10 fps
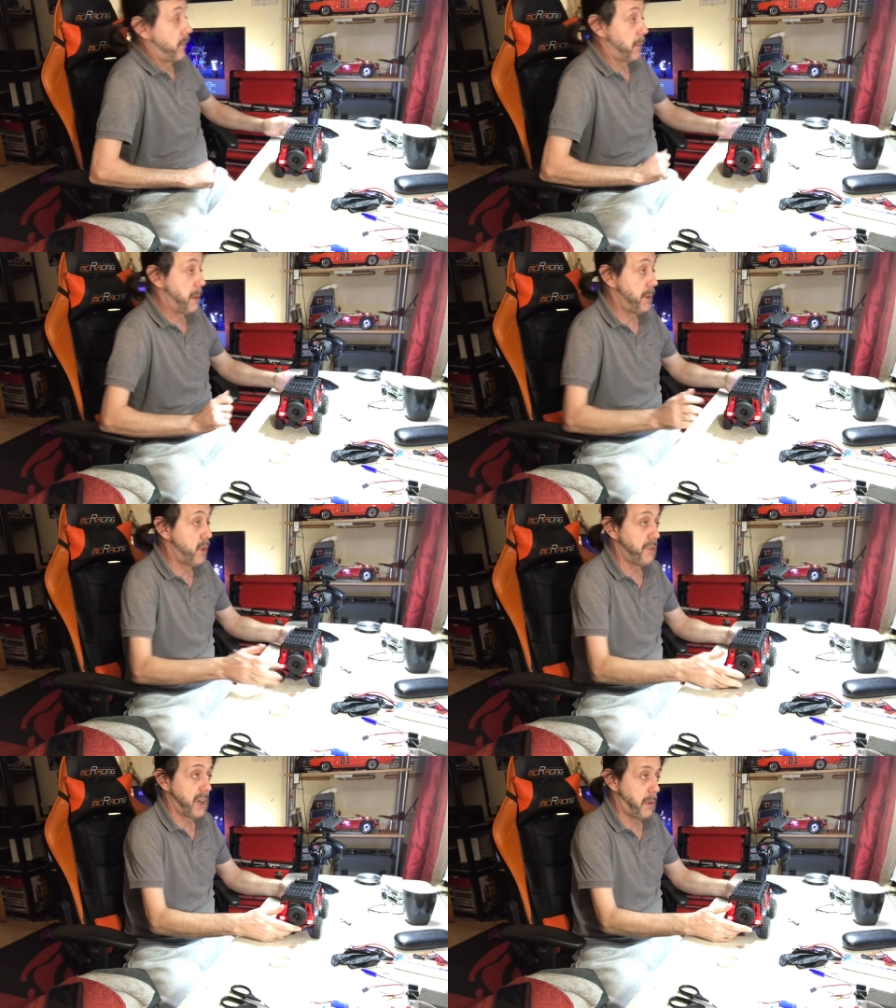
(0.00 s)
maybe
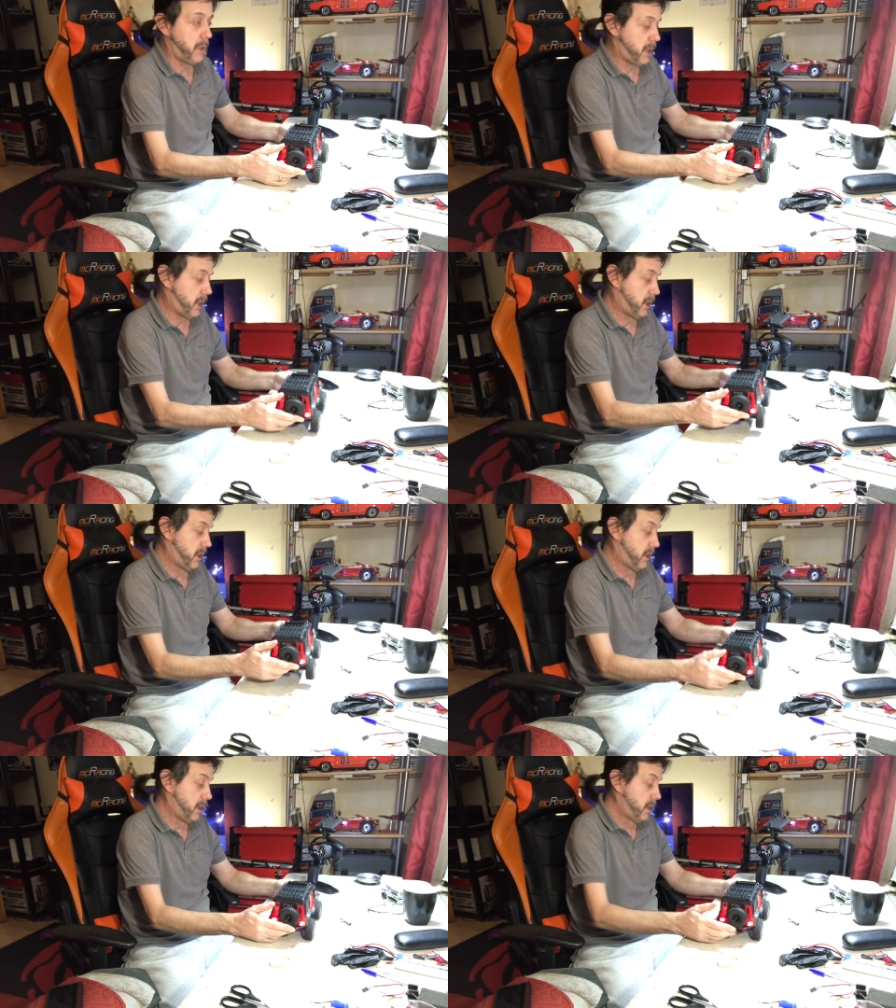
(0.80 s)
another hour,
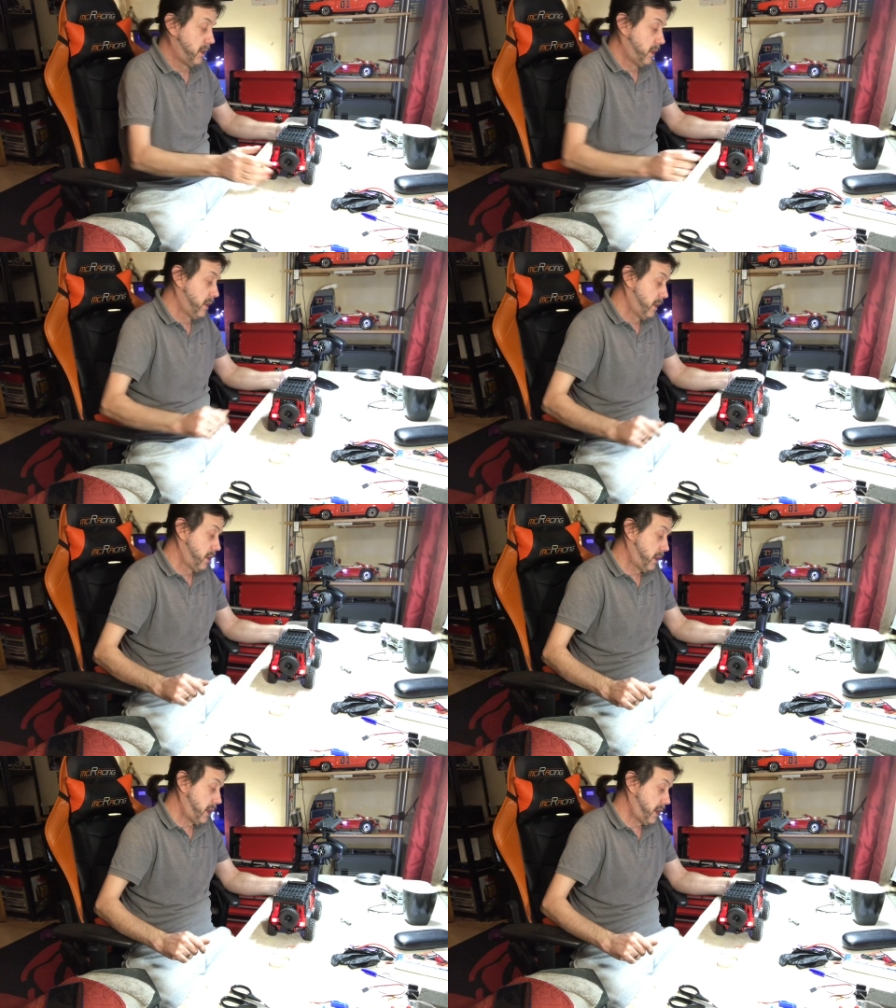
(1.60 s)

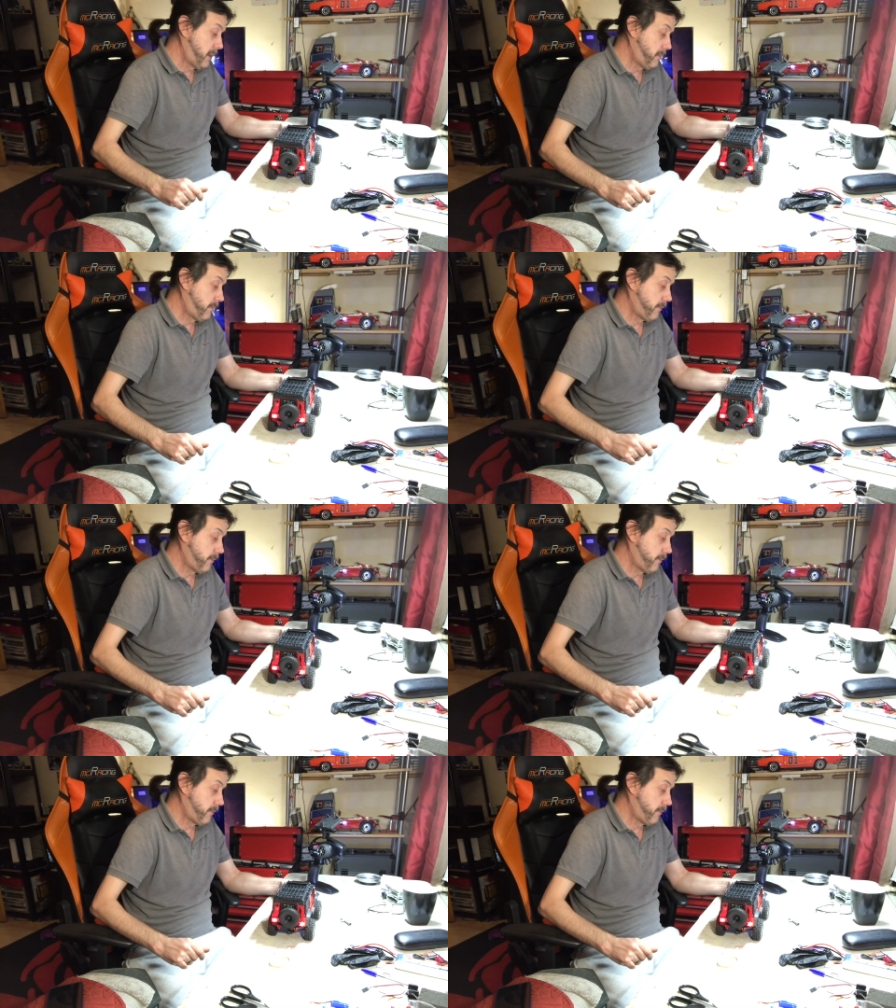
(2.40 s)
and